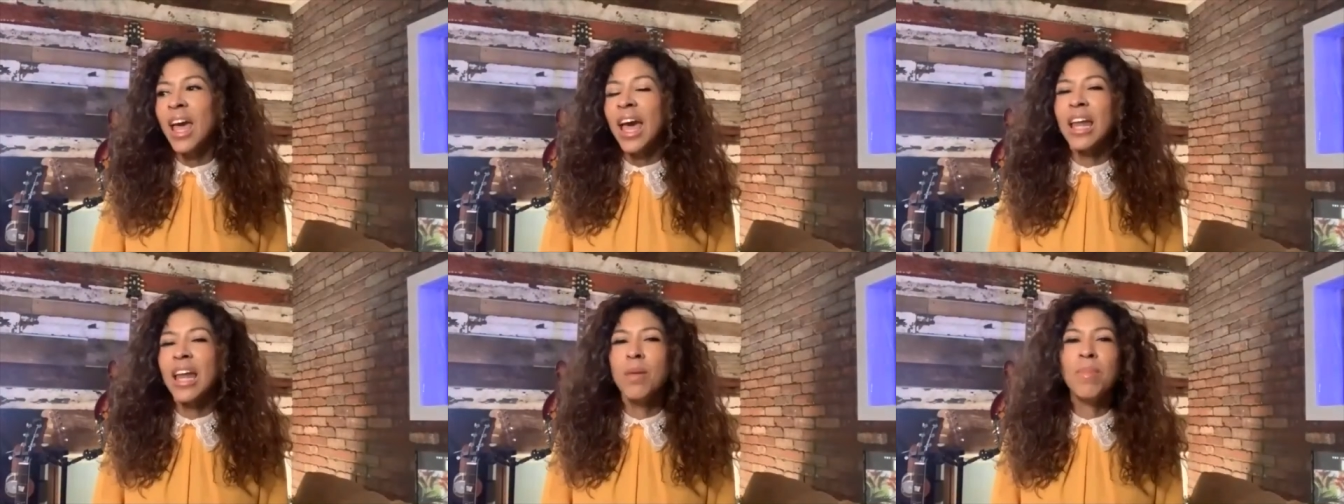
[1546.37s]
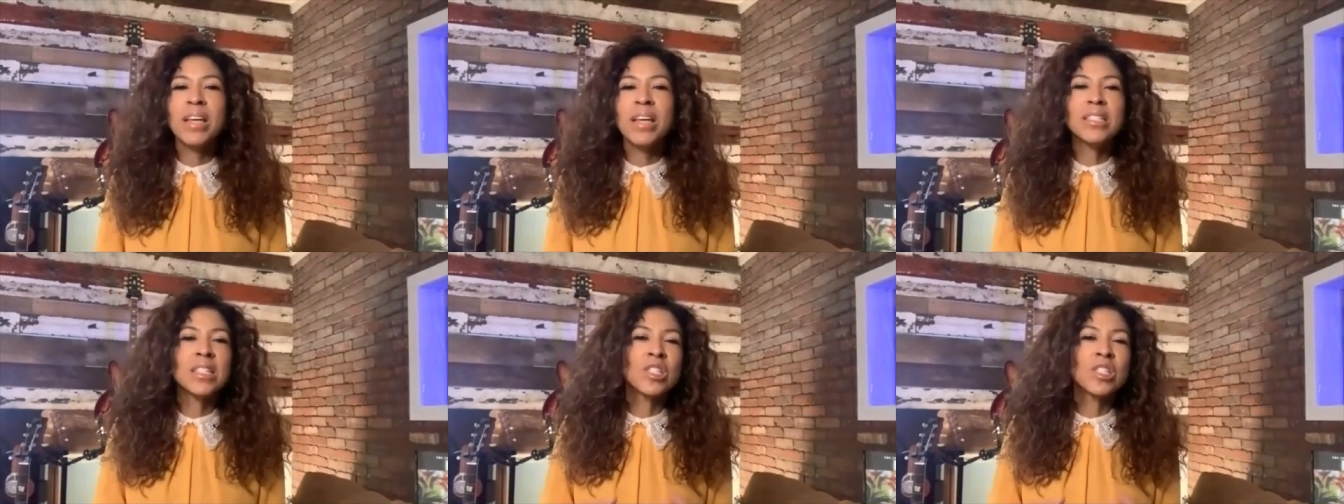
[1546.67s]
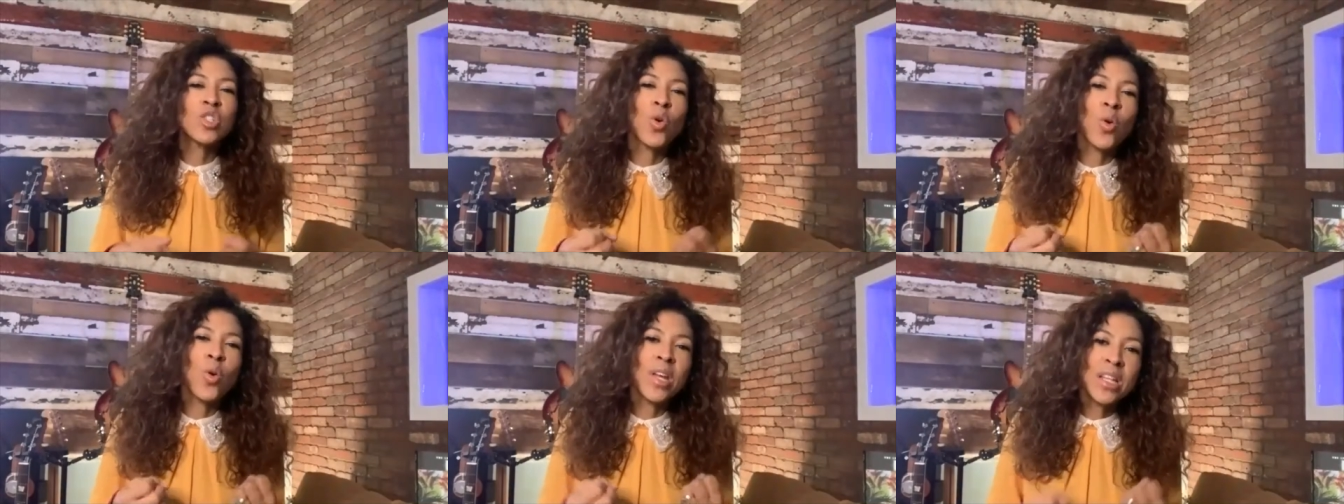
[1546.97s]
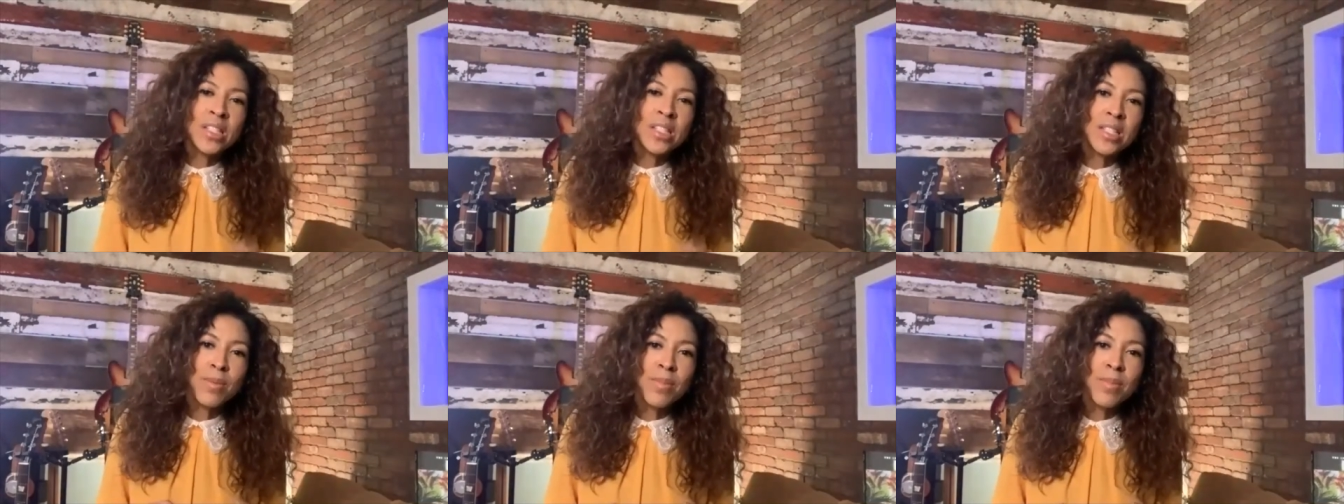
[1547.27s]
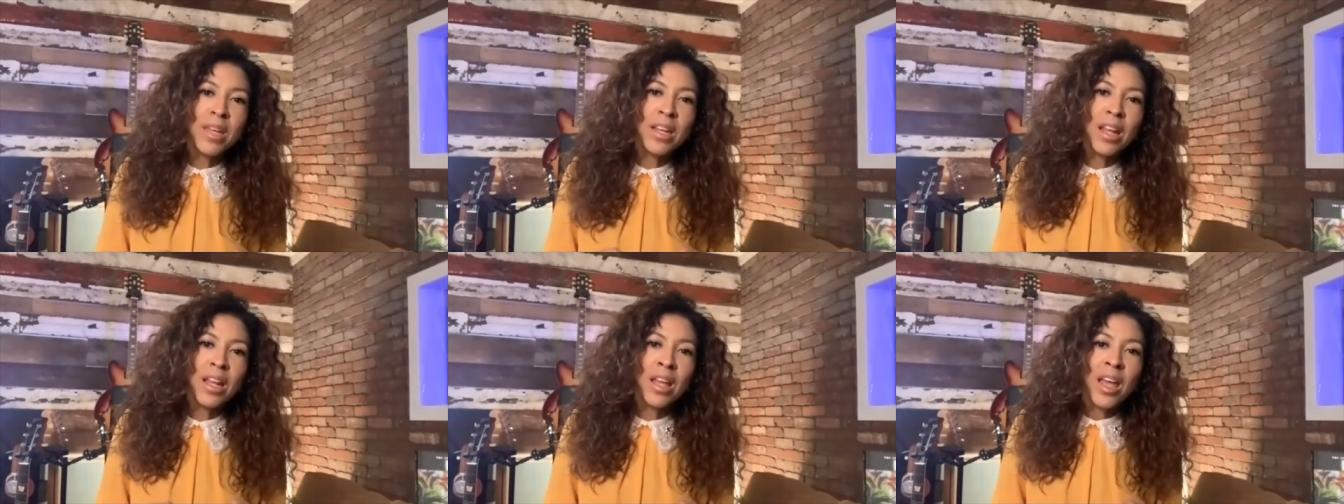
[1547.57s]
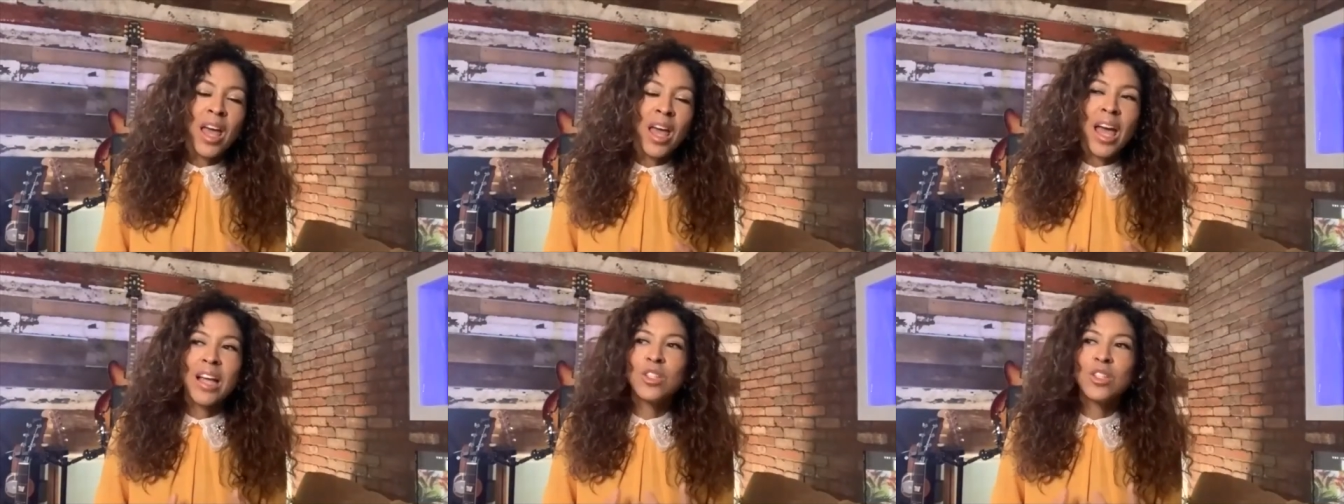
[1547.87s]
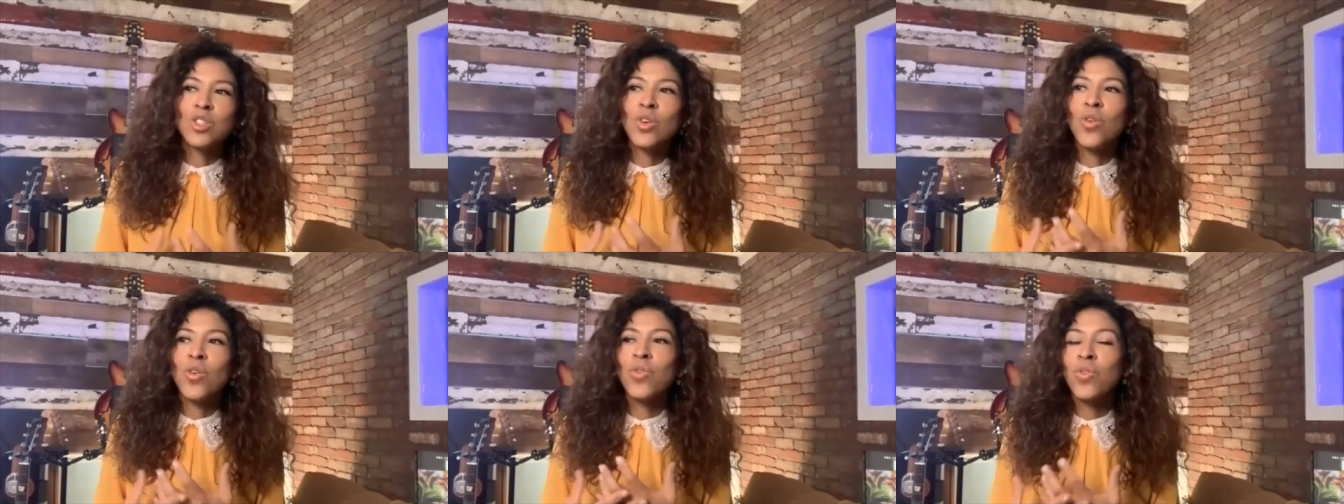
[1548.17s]
And it makes it so intimate and
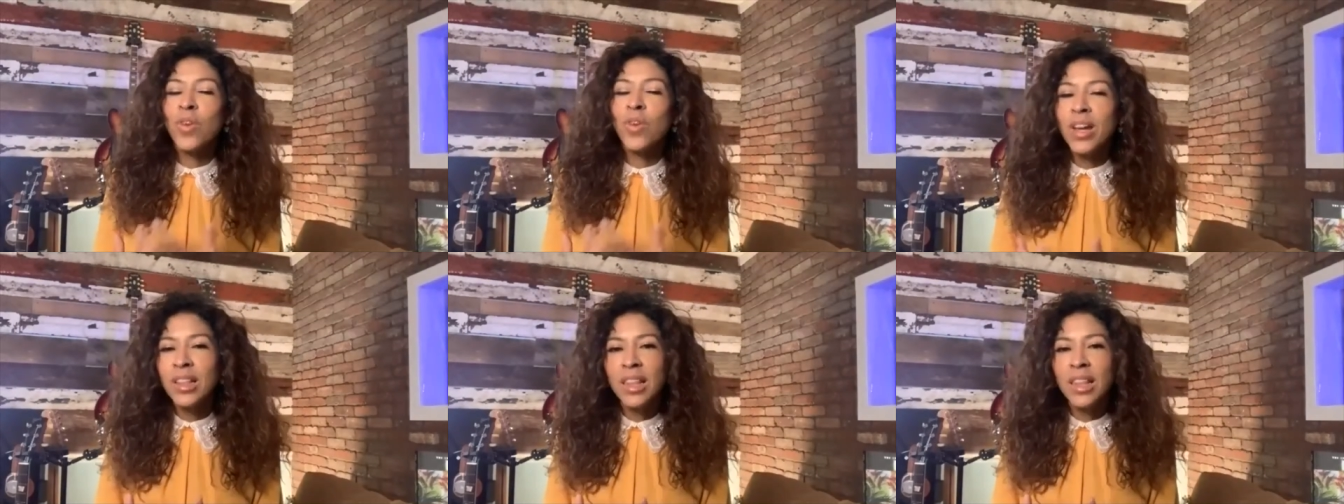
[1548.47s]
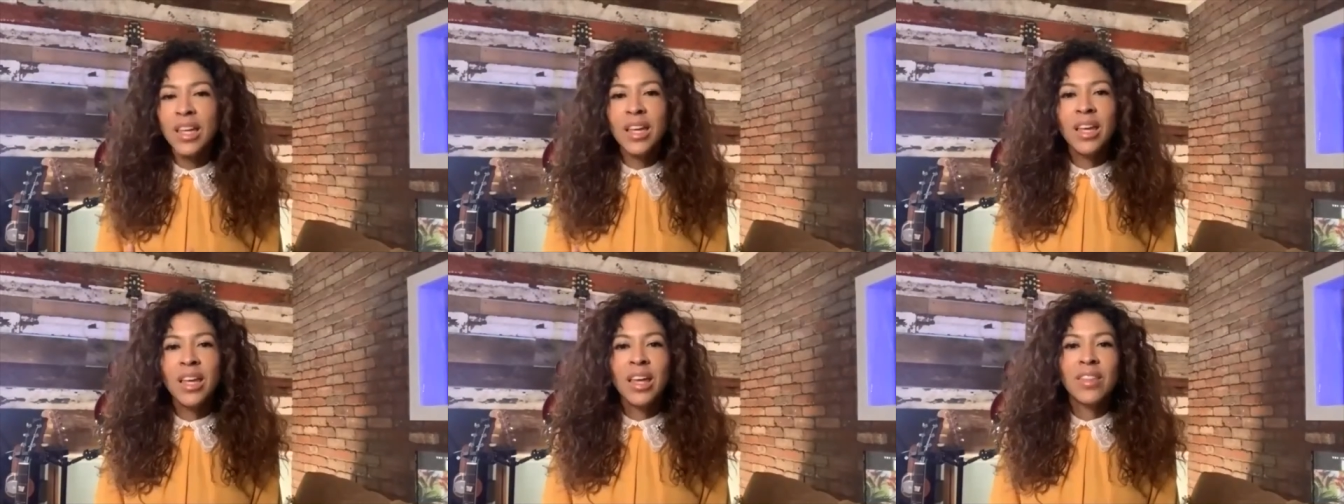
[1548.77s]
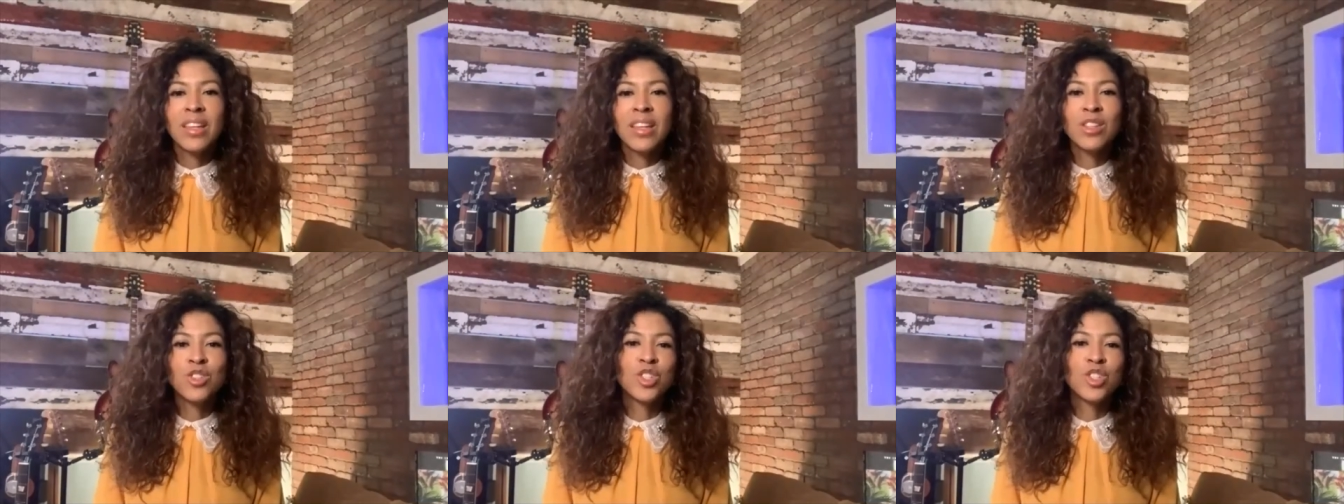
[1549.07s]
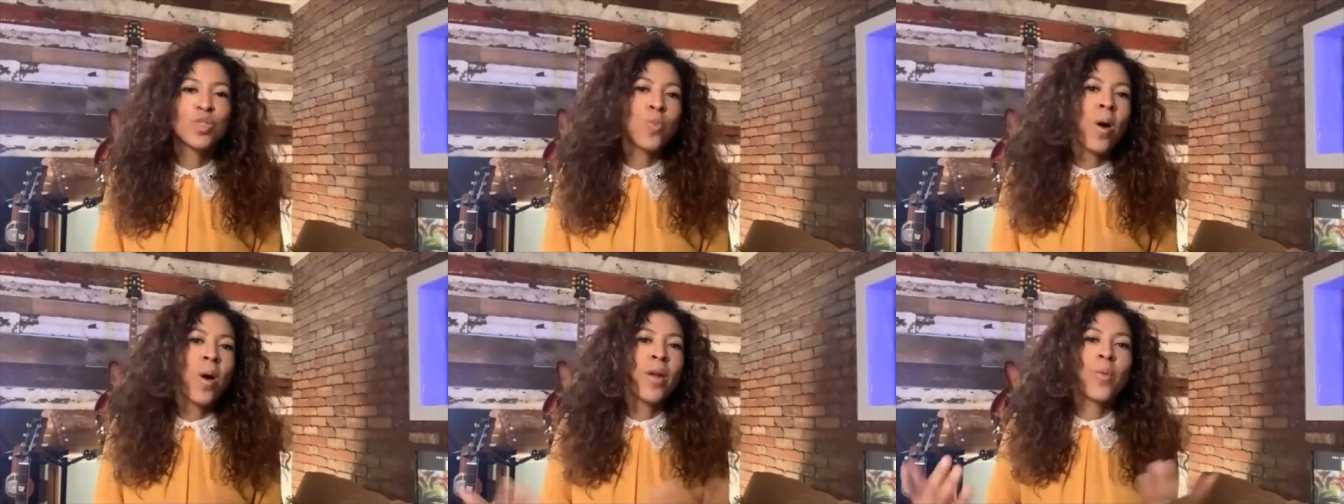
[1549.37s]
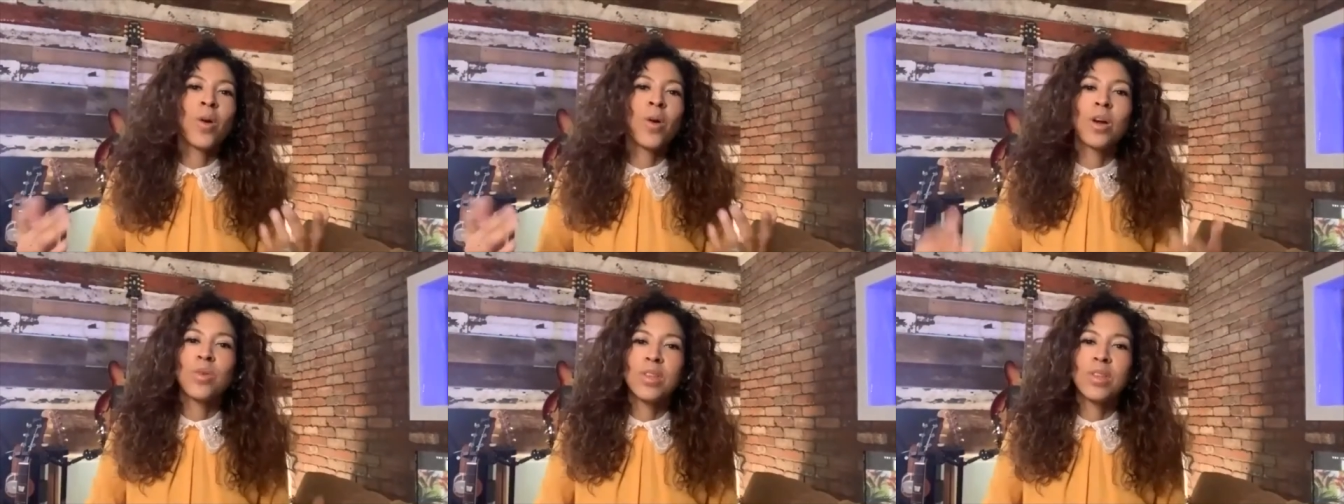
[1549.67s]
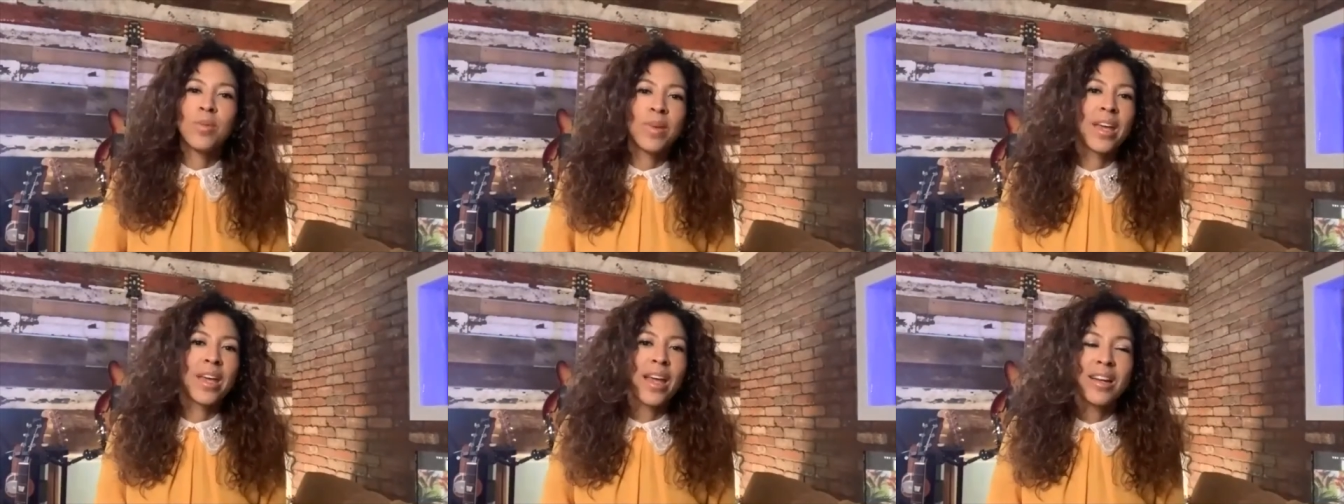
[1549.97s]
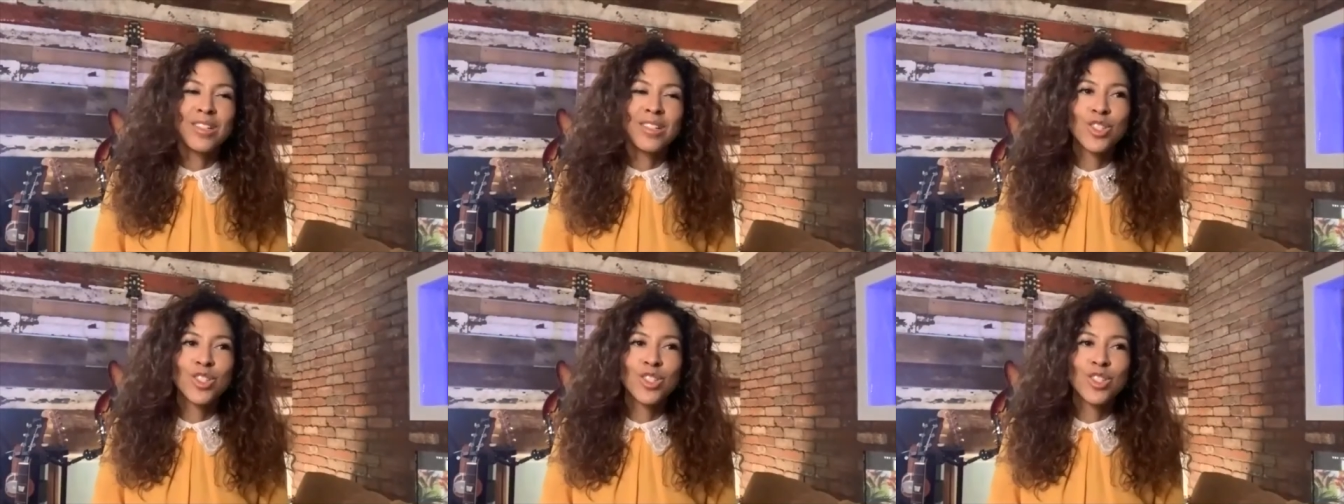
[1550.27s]
so friendly that you just want to work with him again.